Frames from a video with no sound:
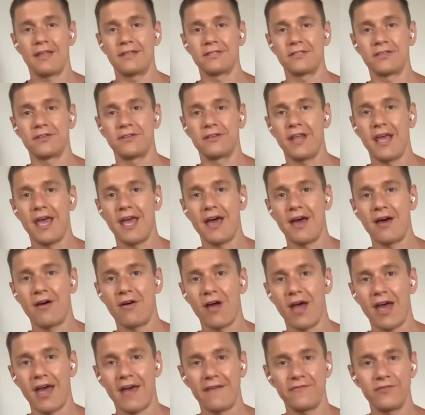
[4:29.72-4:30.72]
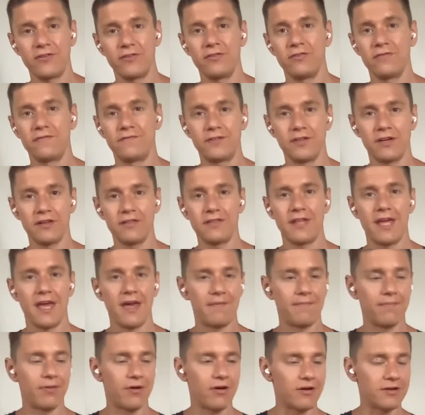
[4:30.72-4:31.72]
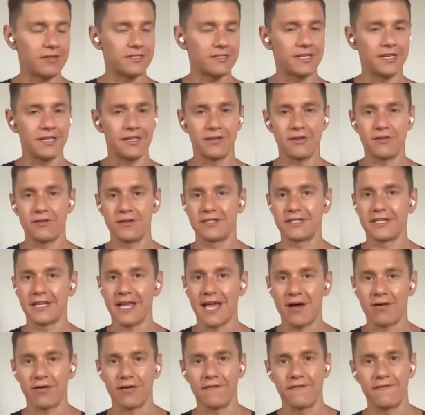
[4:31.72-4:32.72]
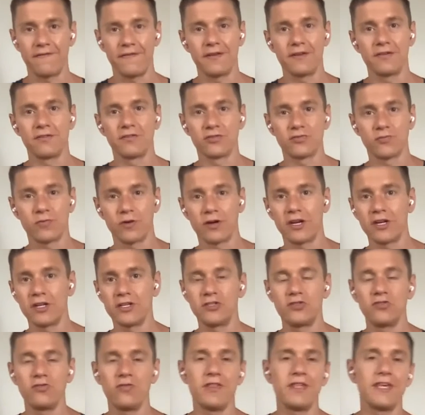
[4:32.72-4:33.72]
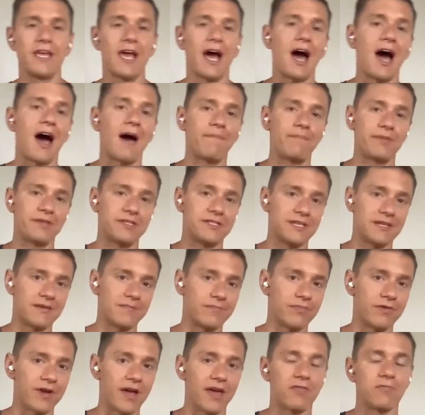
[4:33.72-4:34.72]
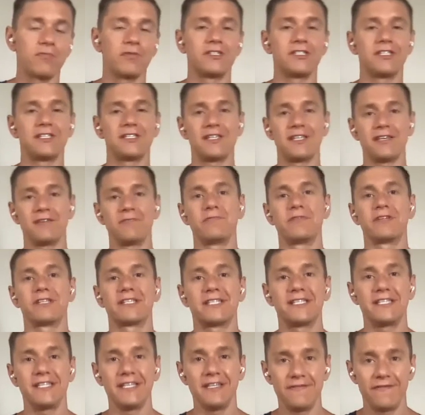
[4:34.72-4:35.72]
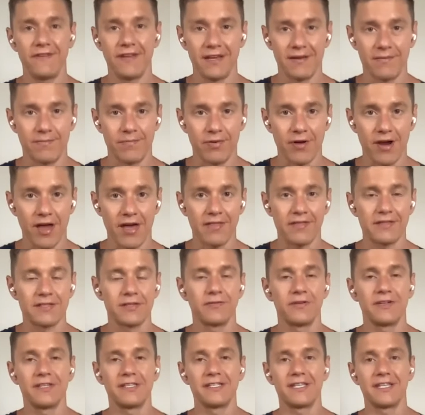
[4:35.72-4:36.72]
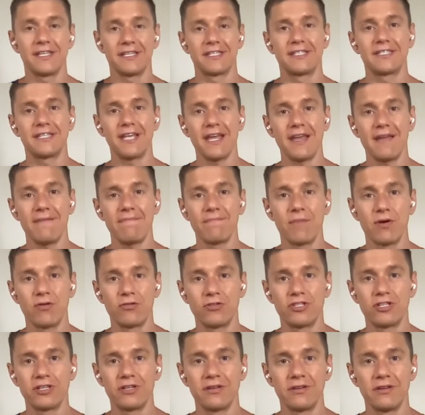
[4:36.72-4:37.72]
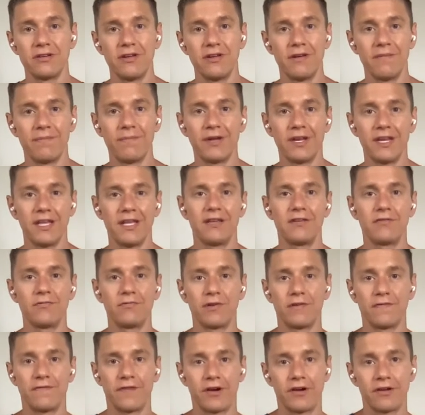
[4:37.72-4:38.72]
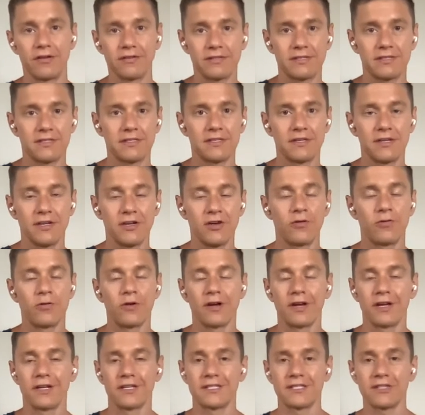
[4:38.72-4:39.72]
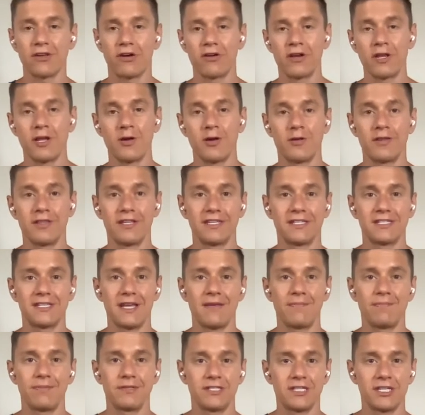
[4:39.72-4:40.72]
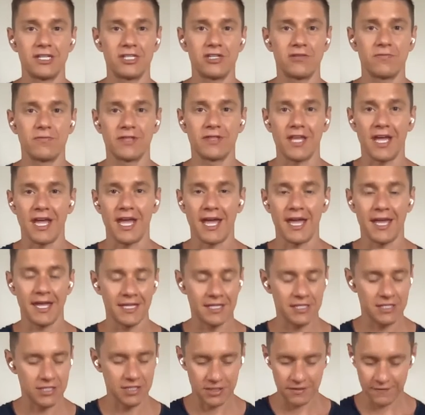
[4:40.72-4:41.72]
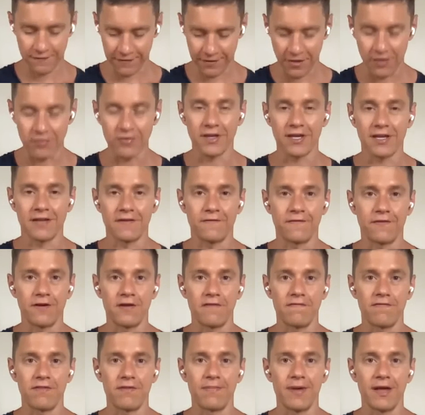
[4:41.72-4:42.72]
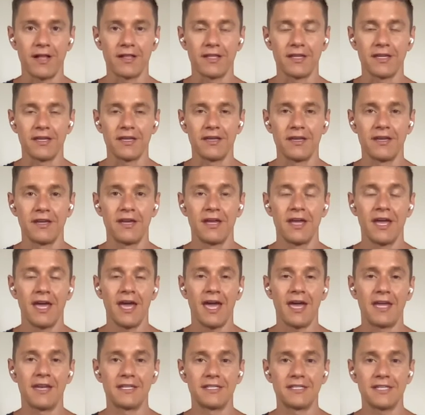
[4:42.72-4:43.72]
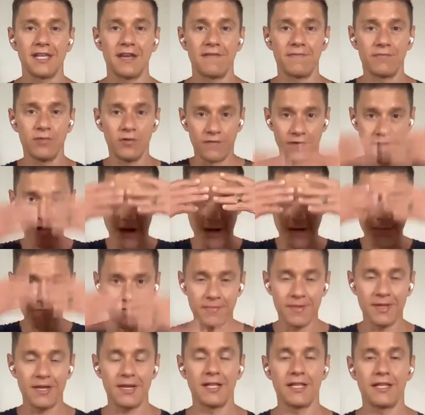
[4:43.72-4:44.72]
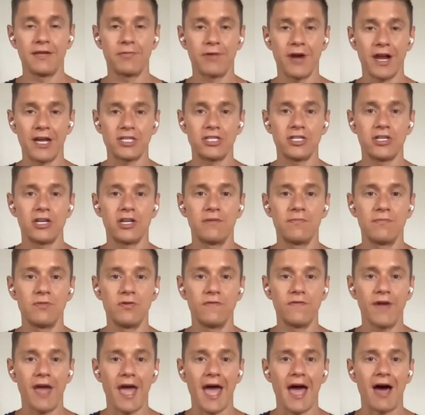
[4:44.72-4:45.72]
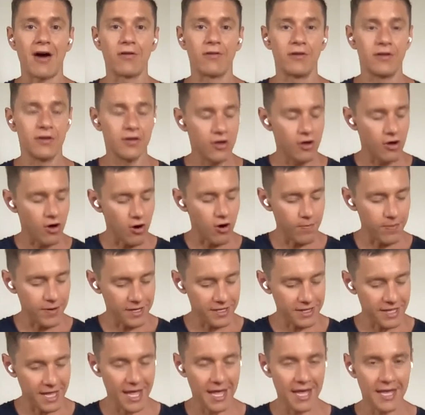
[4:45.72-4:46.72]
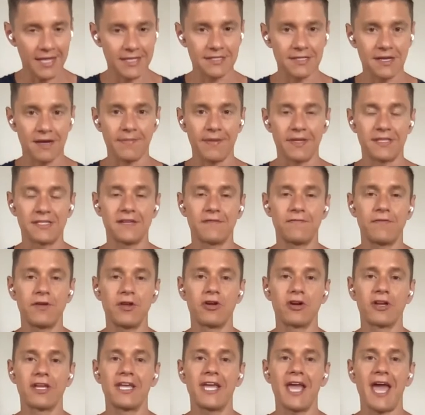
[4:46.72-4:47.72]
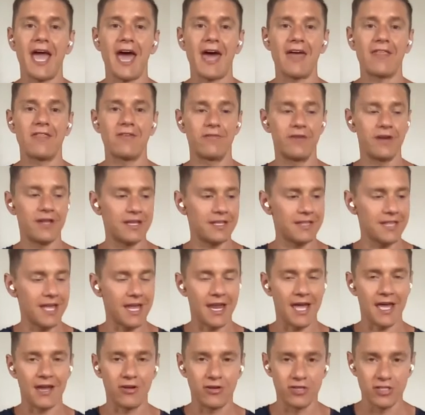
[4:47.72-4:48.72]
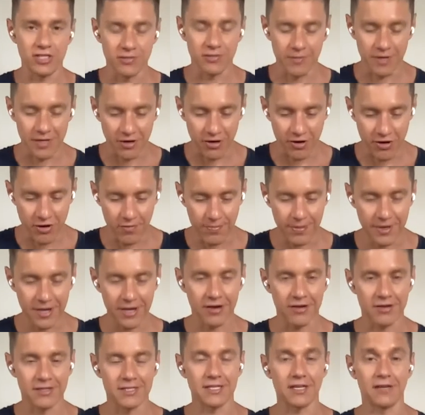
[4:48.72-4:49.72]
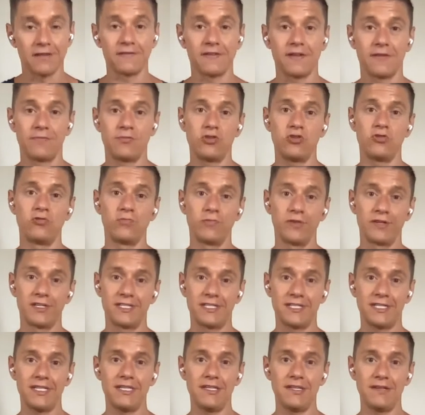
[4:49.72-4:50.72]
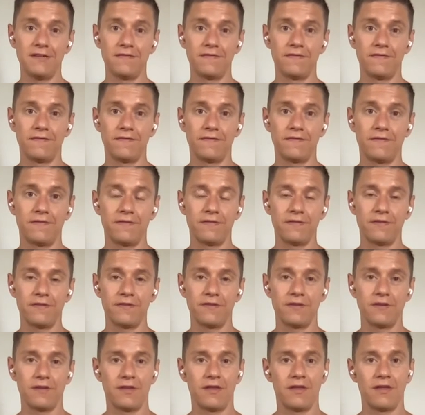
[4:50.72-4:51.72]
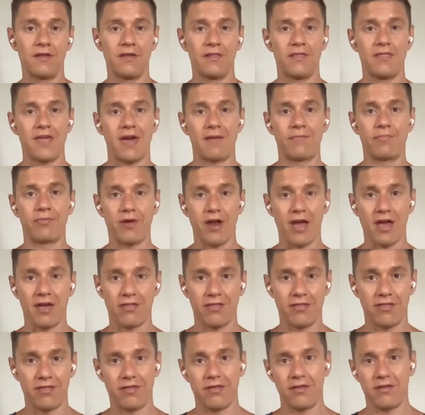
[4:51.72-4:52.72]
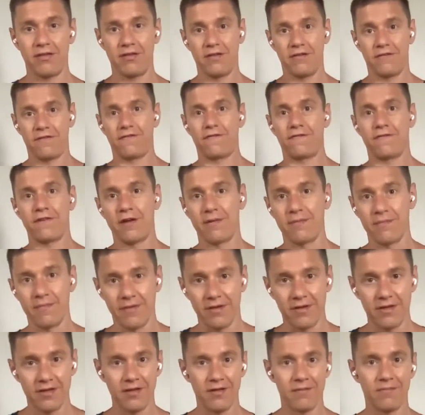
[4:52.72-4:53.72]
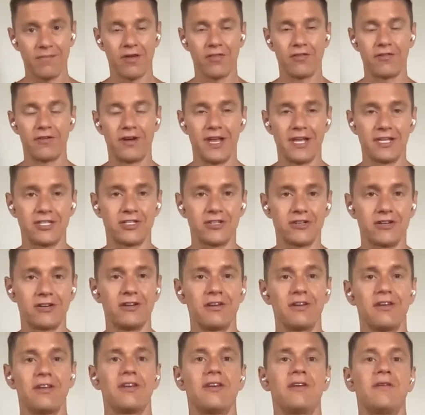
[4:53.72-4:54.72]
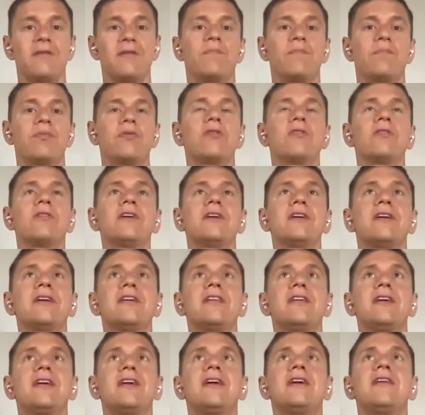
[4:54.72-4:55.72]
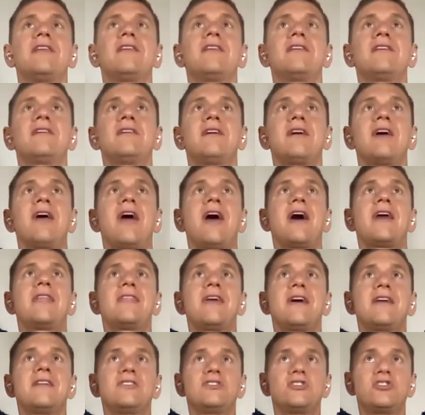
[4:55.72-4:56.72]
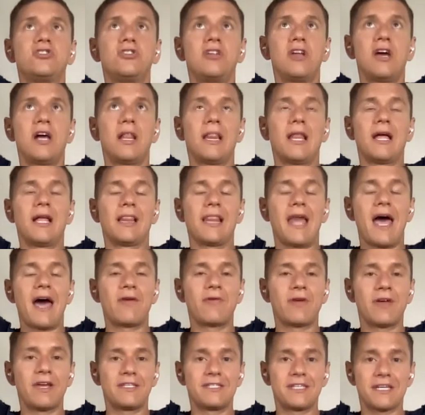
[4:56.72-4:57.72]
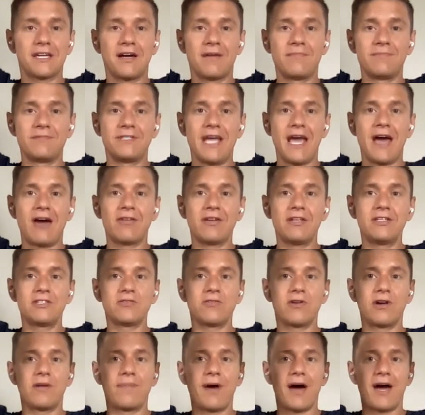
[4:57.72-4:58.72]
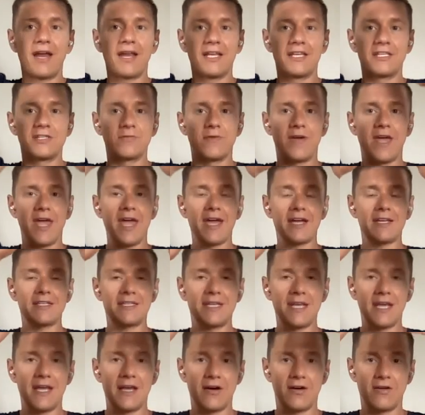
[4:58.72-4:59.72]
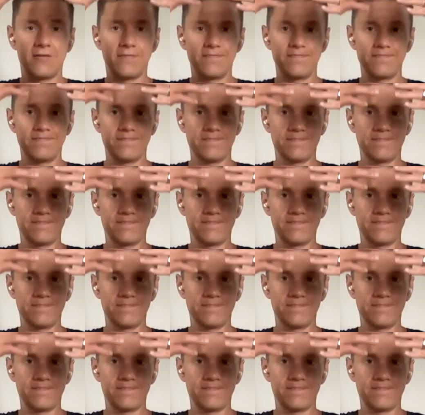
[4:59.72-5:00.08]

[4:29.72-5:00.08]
And so now, after you've done that, pausing, noticing how it feels, we're going to do the opposite breath, which is the receiving breath. So it is the same motion, but in reverse. We're going to start here in the same position with the hands just floating in front of the belly. And instead of moving up immediately, we're actually going to move out, opening the hands up as if we are gathering that energy. We are opening ourselves up to receive that breath from Mother Nature, pulling it in and then allowing it to come down into our body as we exhale,